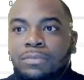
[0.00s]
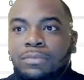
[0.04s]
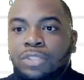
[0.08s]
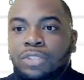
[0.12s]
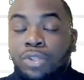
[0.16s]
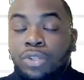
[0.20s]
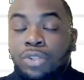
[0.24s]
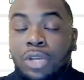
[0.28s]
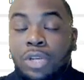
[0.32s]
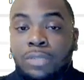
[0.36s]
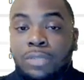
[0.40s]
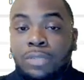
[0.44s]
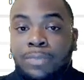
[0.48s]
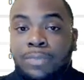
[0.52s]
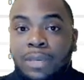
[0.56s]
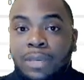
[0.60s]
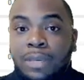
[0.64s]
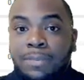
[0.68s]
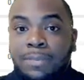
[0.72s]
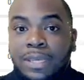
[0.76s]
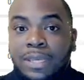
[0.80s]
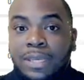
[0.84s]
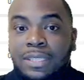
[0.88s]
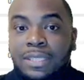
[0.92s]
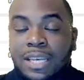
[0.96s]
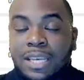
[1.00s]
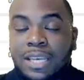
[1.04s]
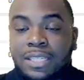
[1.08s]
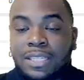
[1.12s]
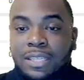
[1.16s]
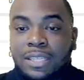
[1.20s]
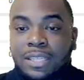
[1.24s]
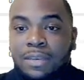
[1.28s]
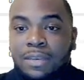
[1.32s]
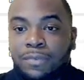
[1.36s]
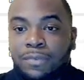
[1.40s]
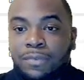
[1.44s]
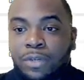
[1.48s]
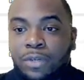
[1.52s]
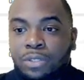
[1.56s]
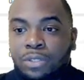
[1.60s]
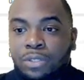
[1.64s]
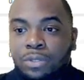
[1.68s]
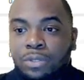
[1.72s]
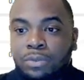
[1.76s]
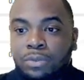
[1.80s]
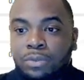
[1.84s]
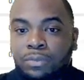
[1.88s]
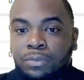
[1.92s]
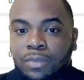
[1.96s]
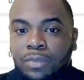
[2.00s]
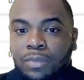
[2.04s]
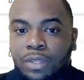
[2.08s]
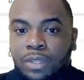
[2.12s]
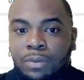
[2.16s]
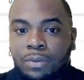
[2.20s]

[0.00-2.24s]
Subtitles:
200 BNB testnet virtual